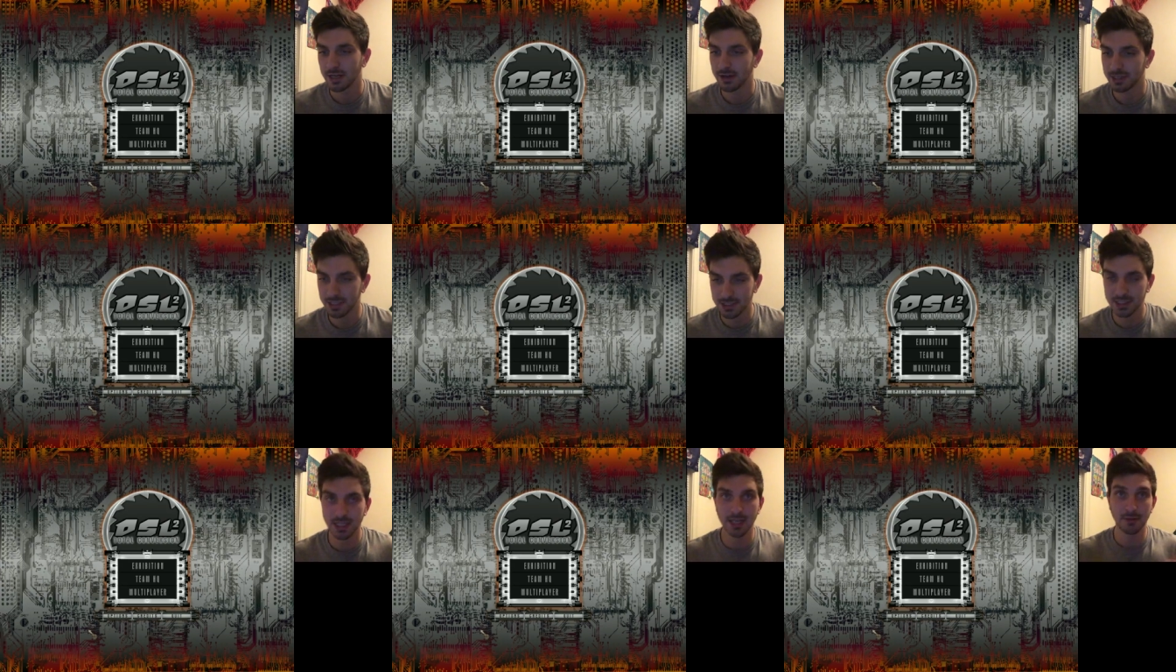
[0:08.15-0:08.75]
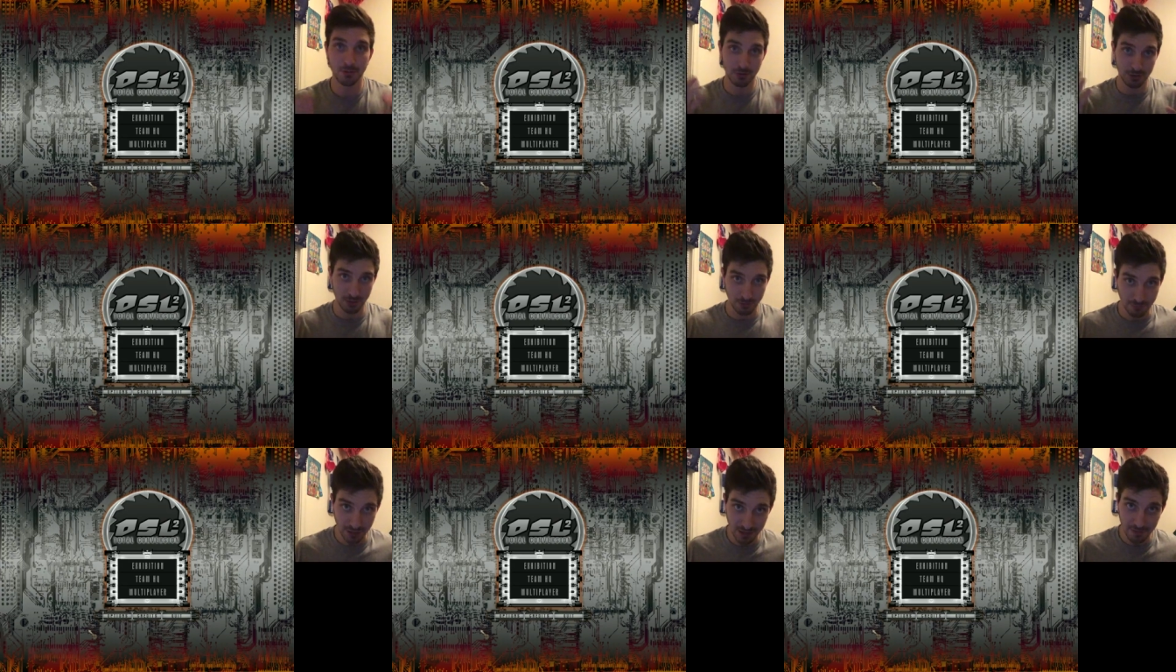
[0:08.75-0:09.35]
Now, I did say we're going to
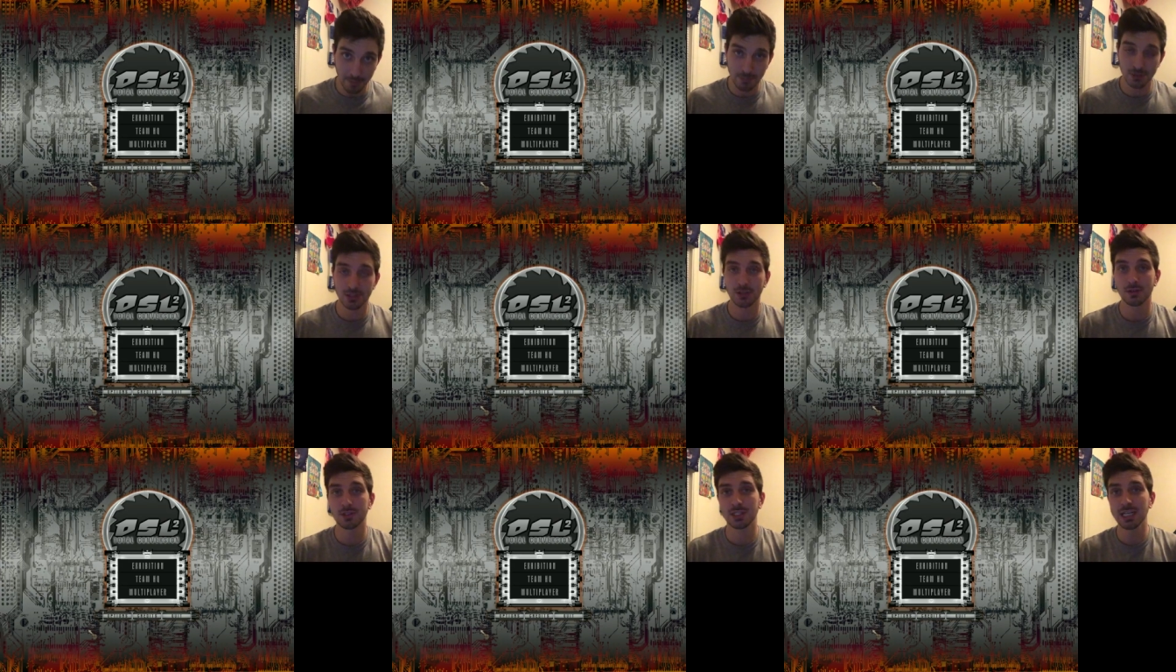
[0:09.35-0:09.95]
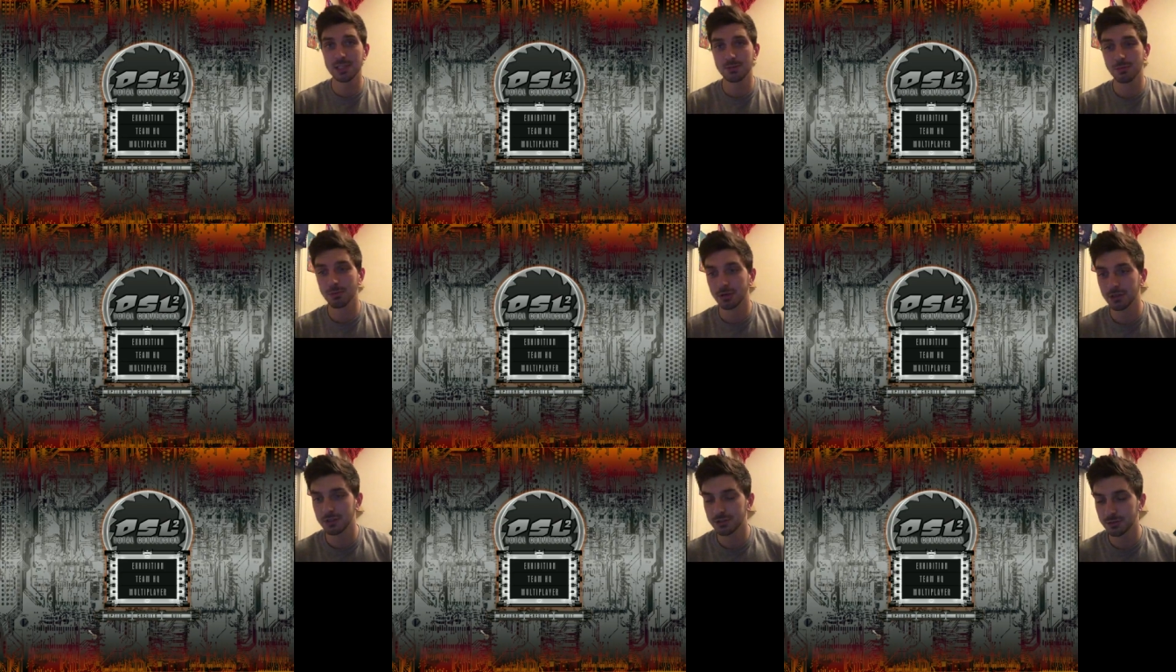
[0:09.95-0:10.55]
go five episodes, and that's what
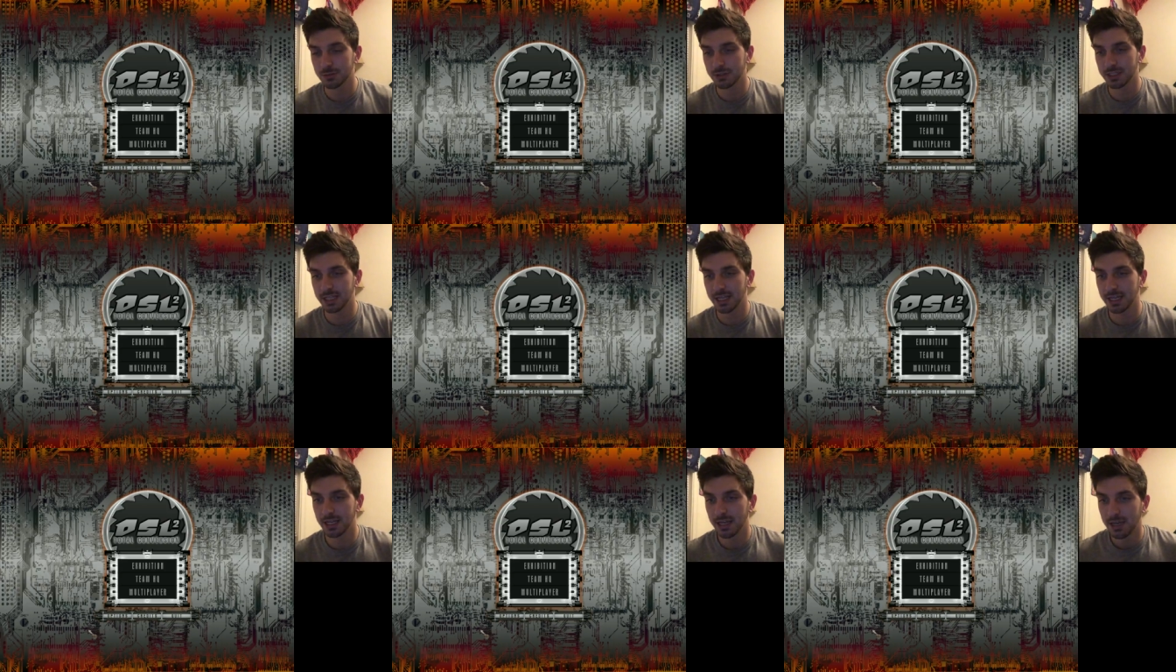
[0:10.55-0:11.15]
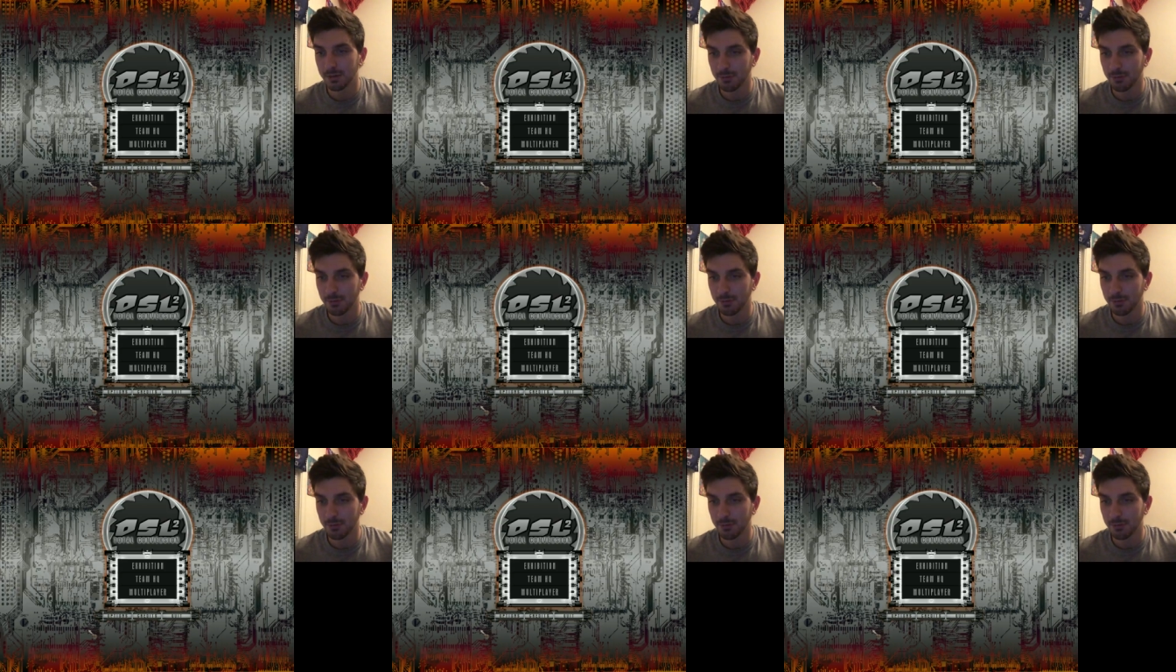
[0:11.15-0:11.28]
we're going to do today.